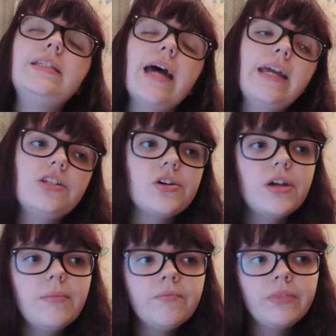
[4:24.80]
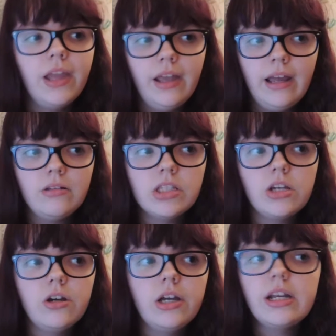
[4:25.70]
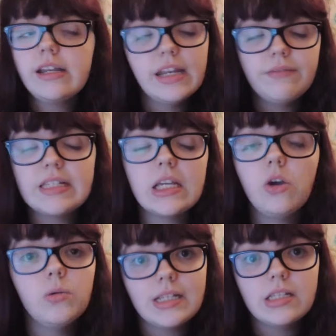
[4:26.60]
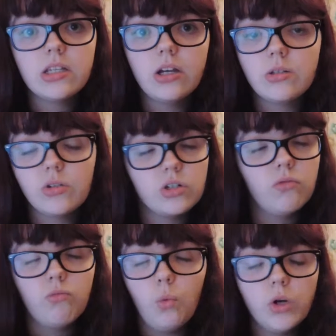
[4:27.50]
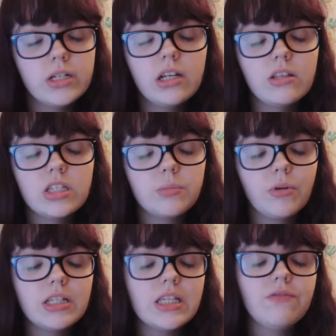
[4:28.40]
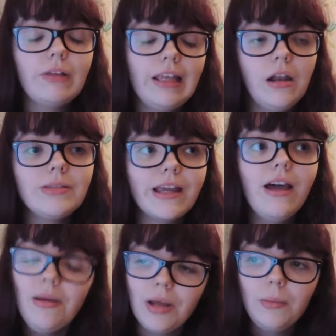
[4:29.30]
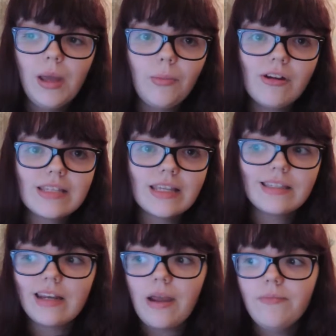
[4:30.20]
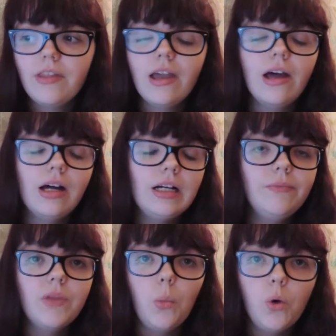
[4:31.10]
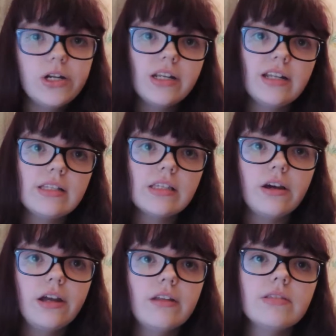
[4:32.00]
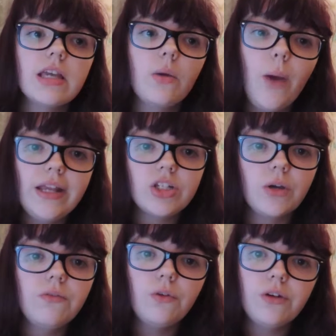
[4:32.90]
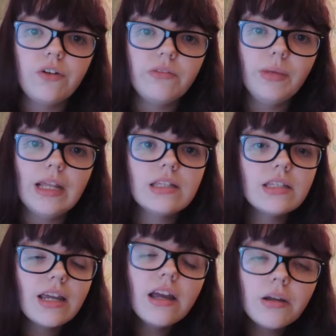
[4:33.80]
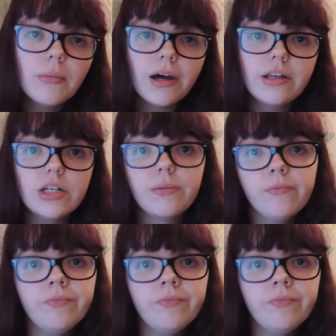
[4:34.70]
daytime, and outside I didn't even see who was inside, so I just wandered into this Princess Pavilion. I was like, I'm going to meet a princess today. Wandered inside. It's like wait time 45 minutes. Like, I don't mind.